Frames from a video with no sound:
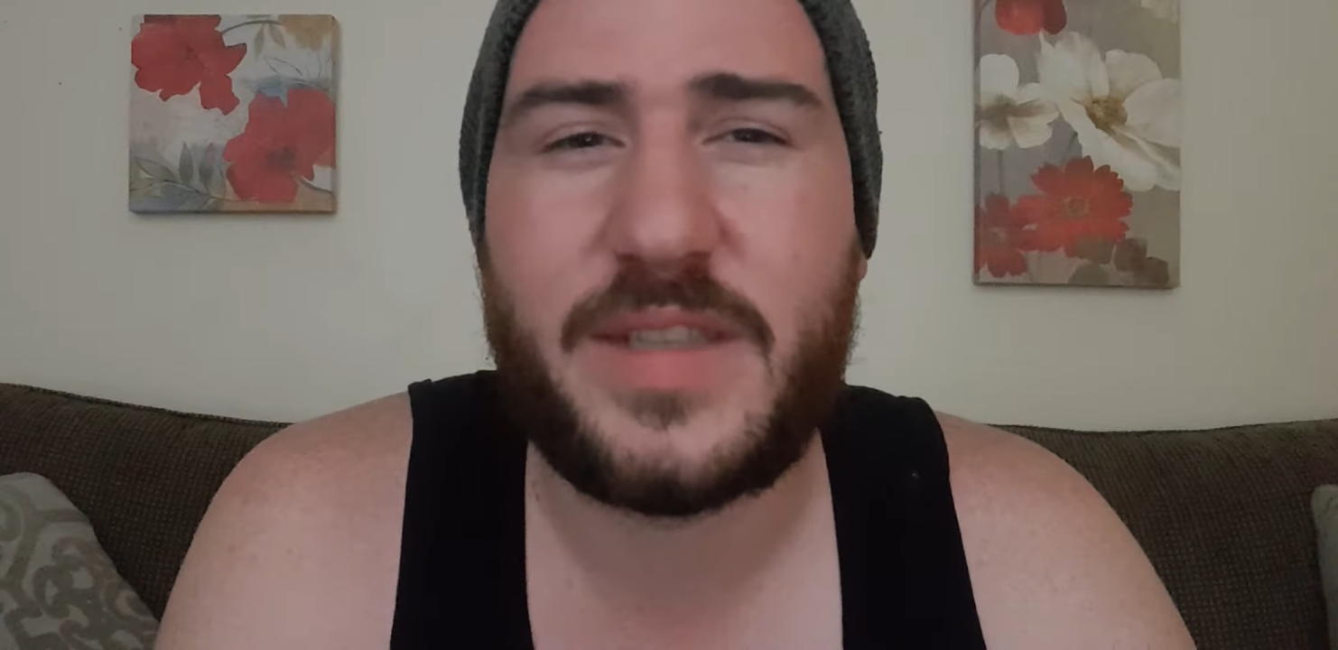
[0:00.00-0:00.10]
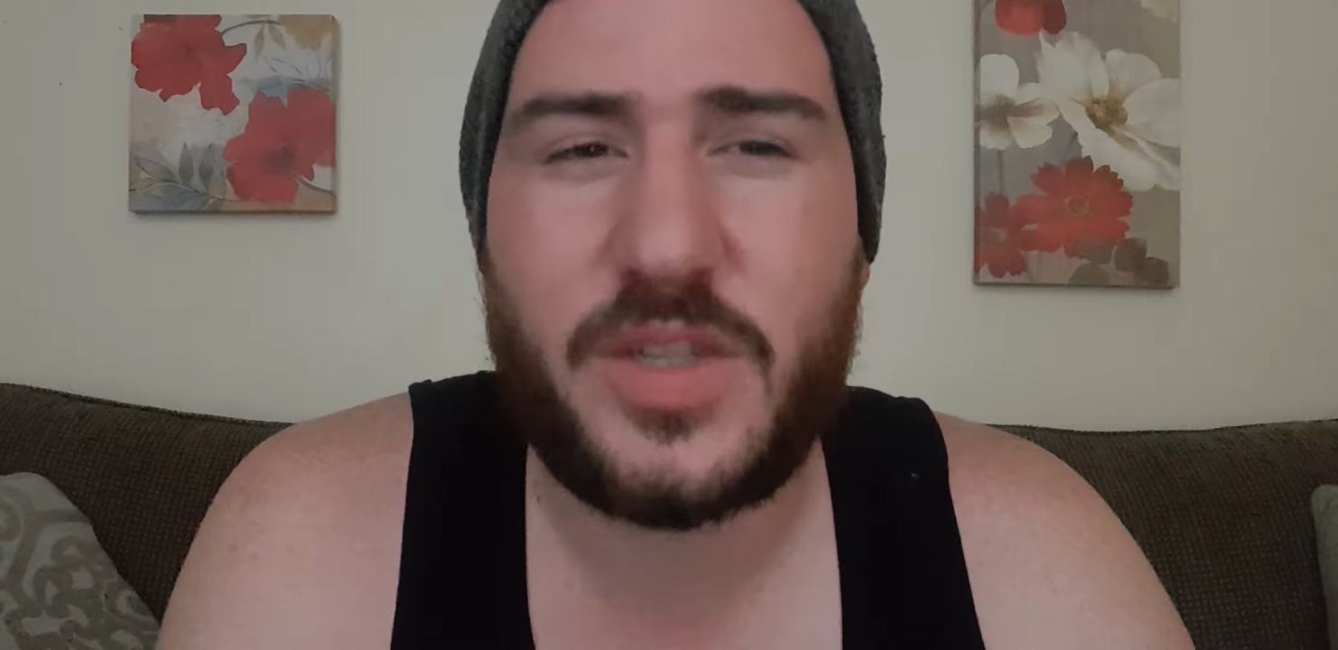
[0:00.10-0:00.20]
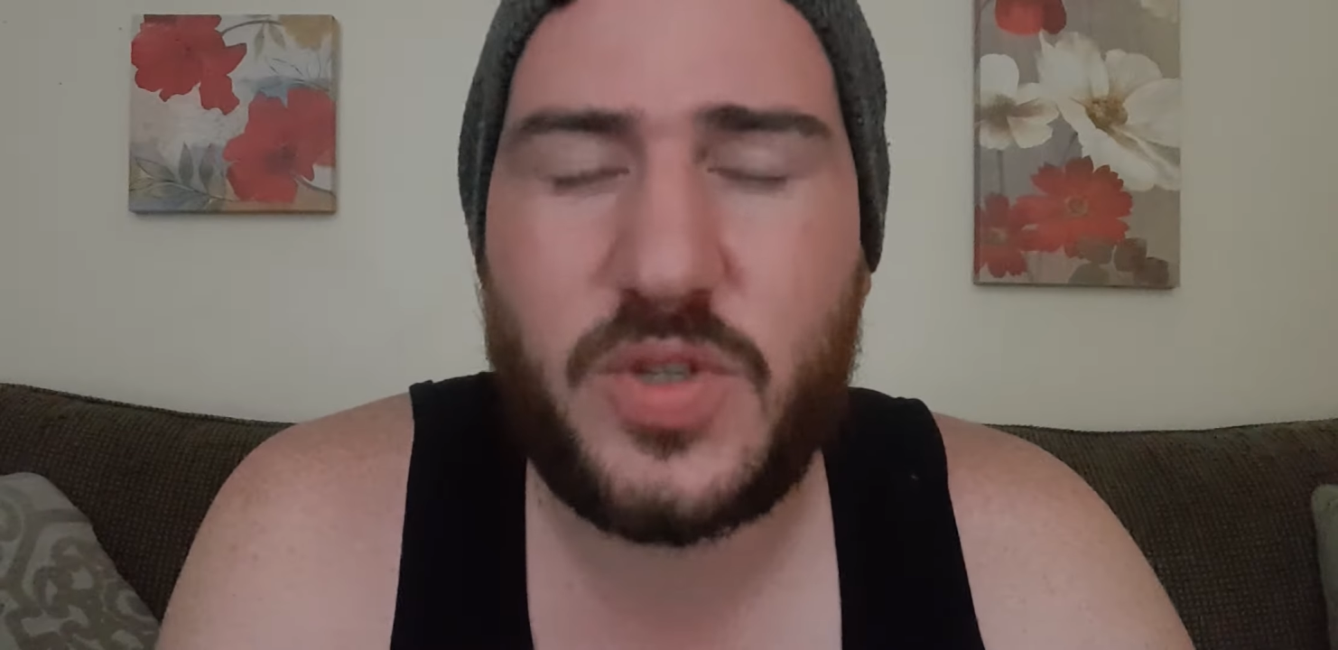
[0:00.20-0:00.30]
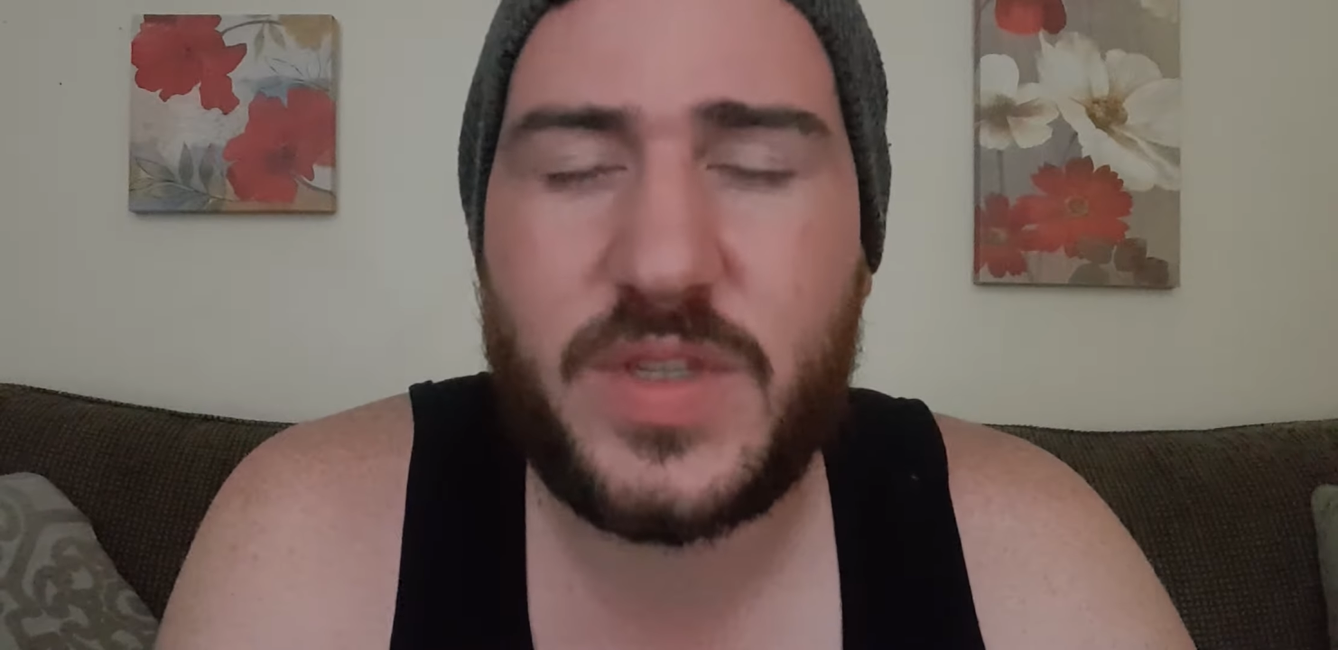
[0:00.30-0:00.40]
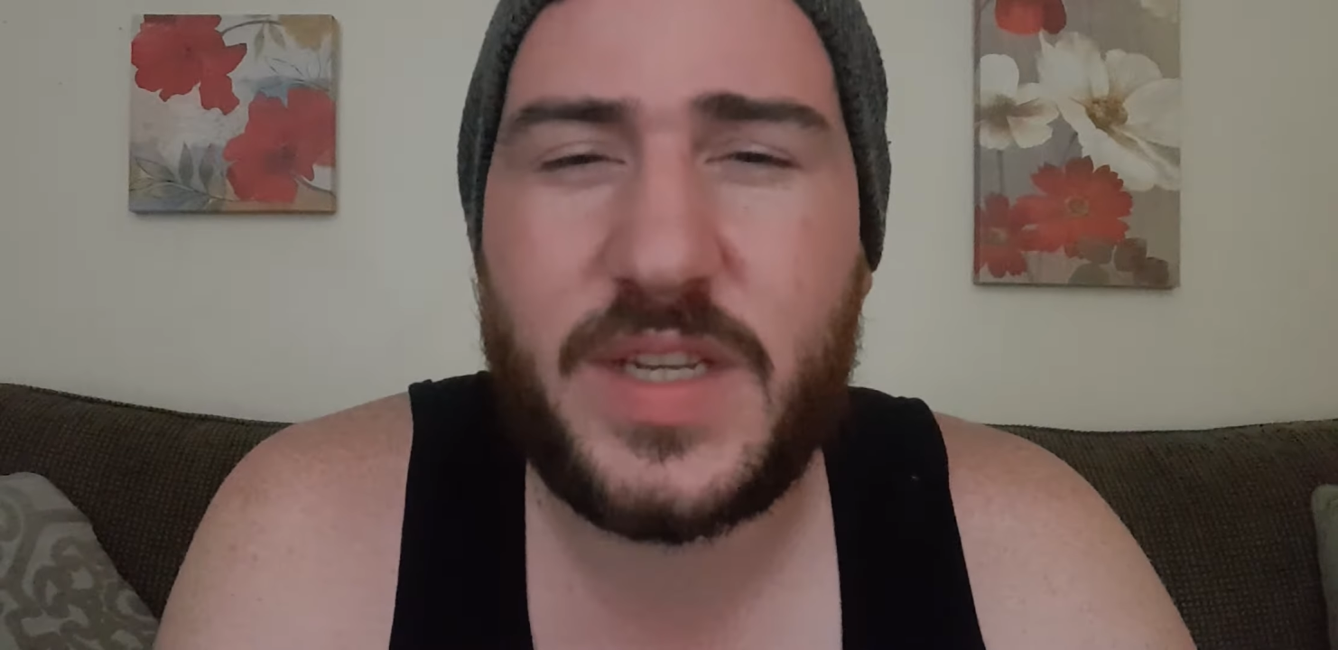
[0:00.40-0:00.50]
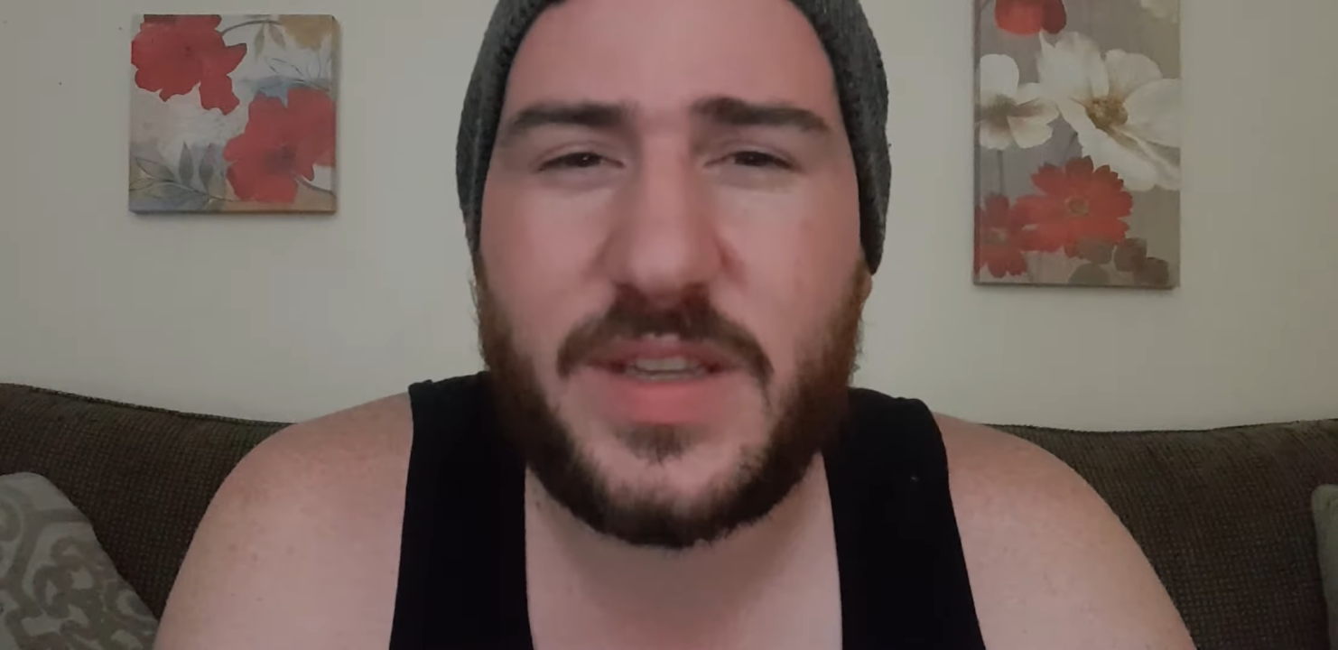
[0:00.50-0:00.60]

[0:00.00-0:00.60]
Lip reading: interesting